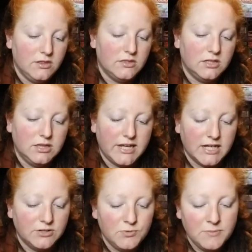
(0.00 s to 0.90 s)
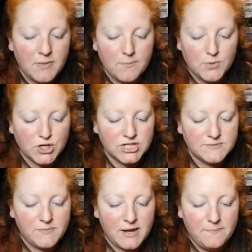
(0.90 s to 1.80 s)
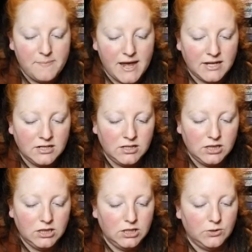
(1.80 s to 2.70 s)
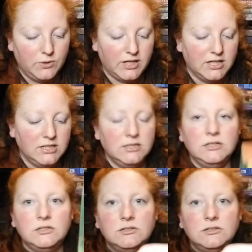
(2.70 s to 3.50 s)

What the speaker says: The Land Remembers by Ben Logan.